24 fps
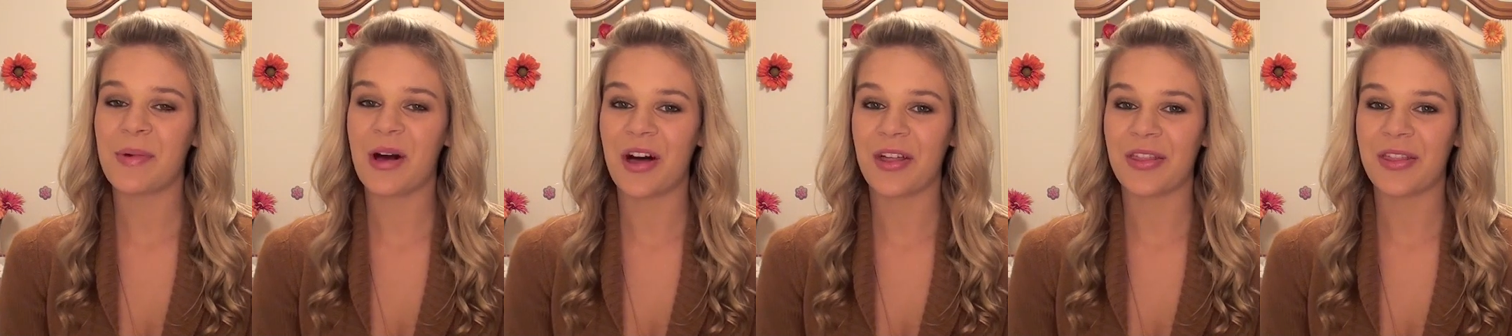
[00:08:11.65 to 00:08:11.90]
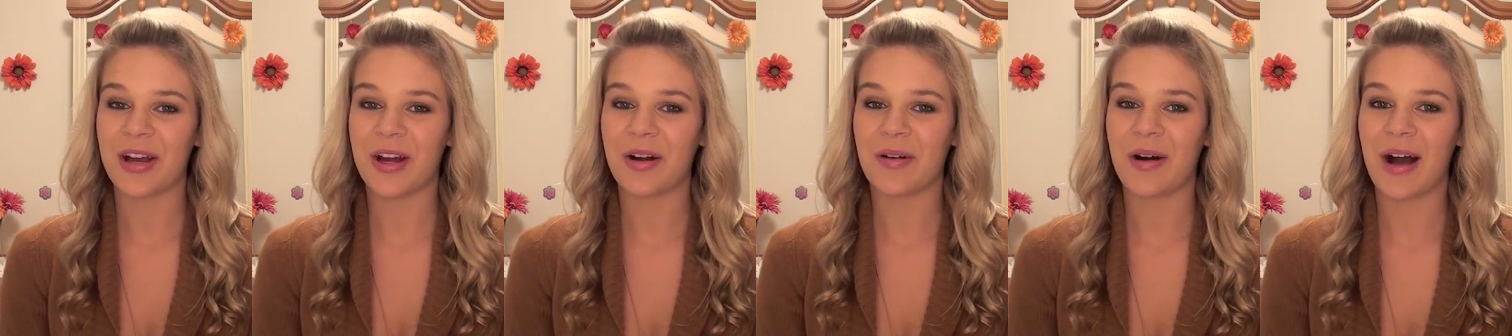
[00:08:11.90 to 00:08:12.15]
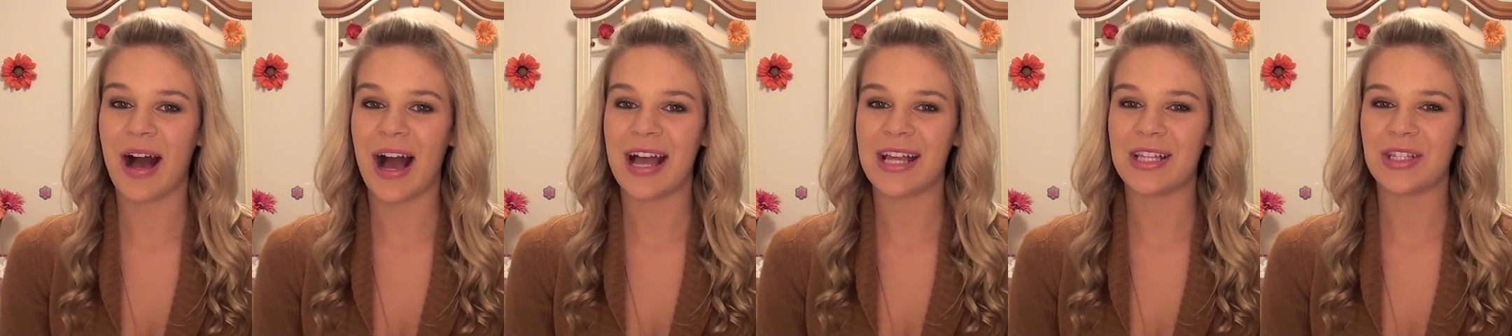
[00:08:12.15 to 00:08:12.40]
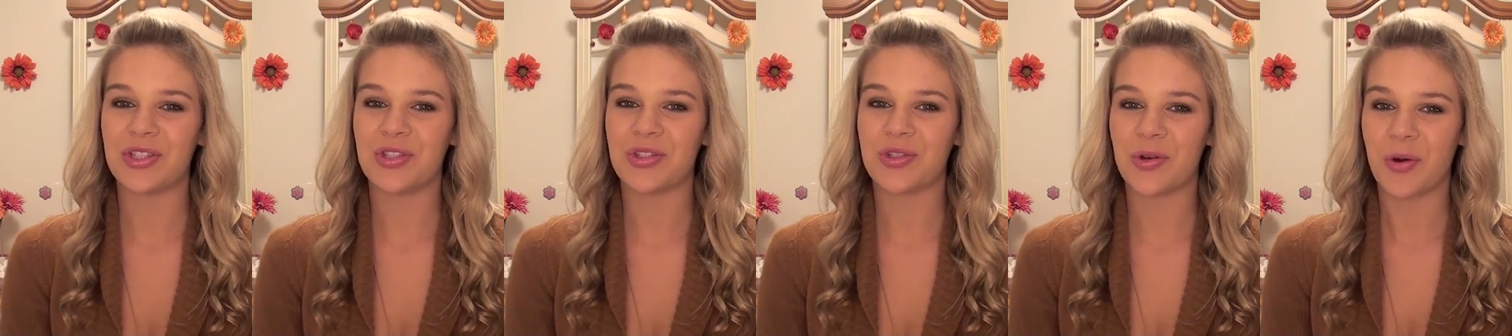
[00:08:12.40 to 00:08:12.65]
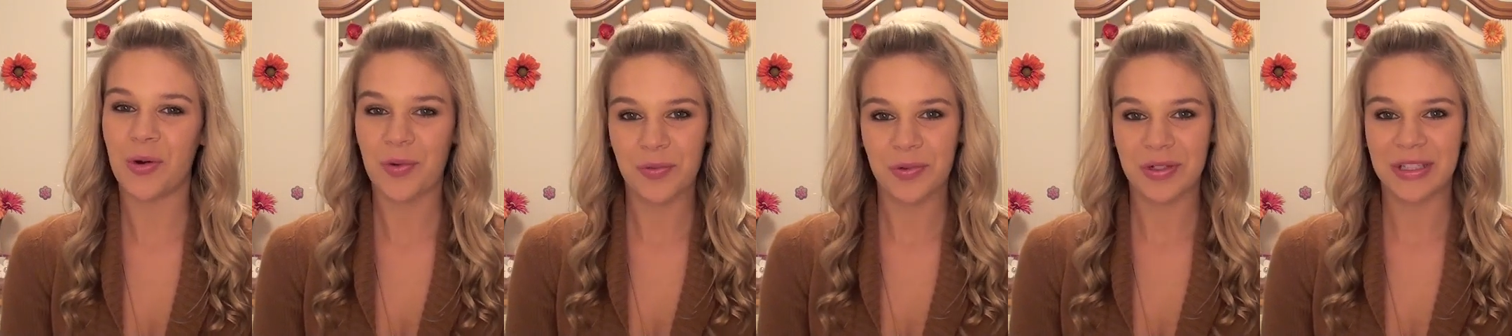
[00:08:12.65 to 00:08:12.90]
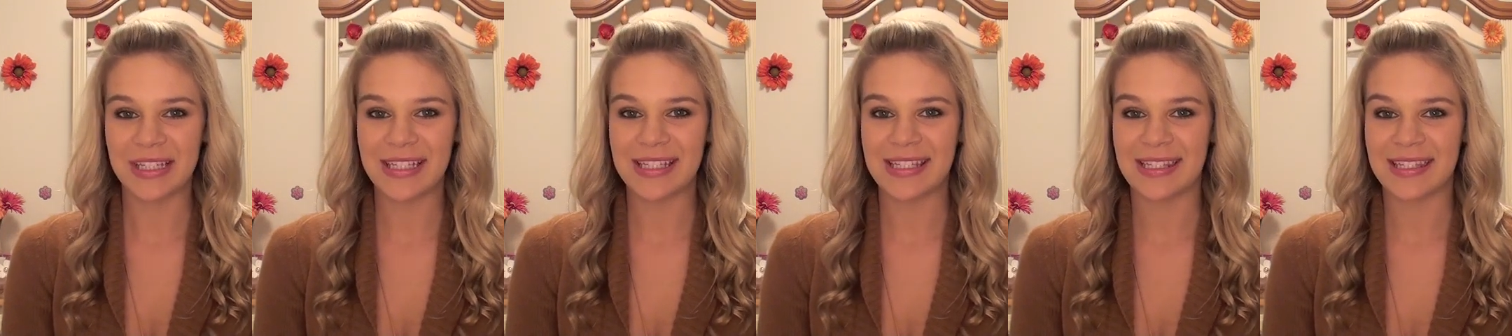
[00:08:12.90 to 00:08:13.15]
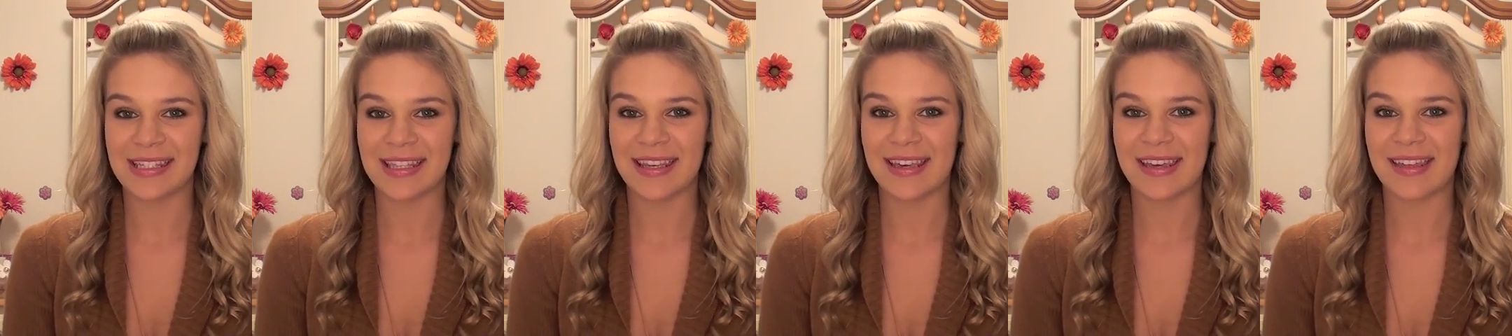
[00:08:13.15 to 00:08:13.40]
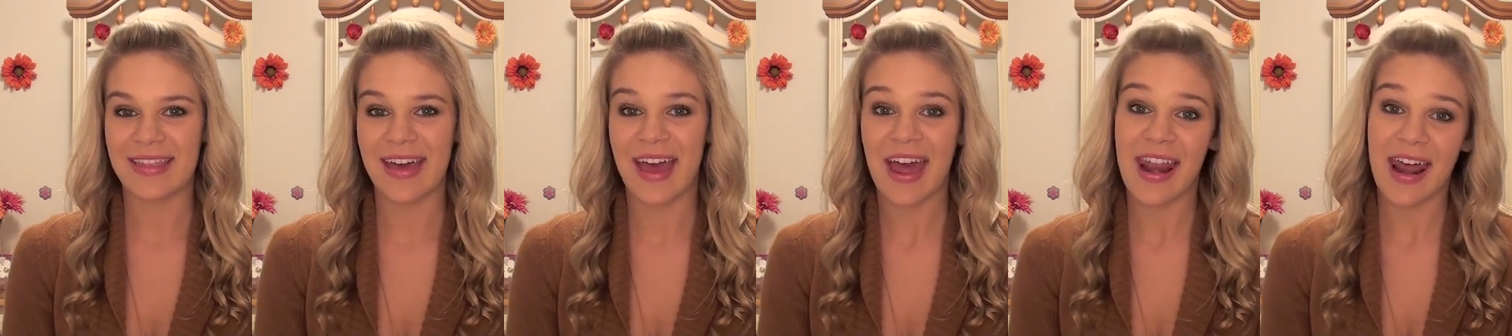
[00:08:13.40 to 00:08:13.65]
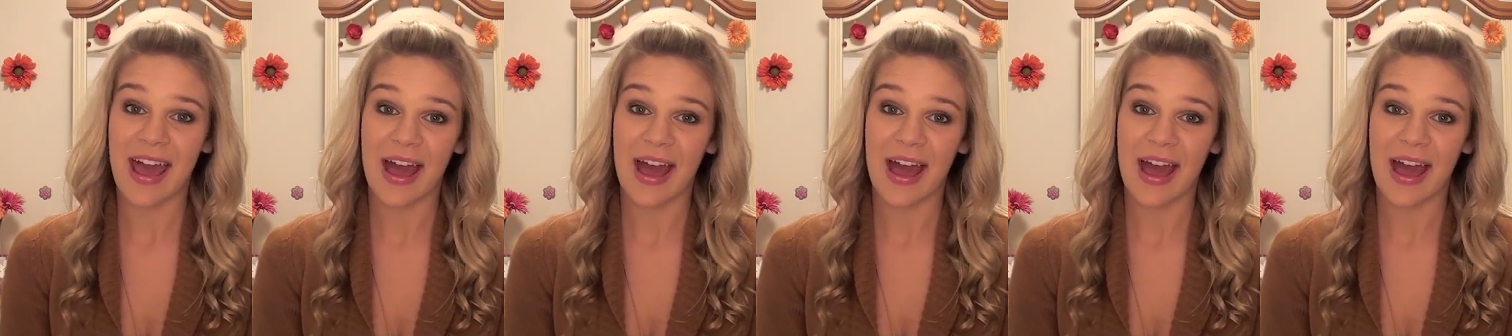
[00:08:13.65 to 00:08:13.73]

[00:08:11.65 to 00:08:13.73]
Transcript: although I don't really see that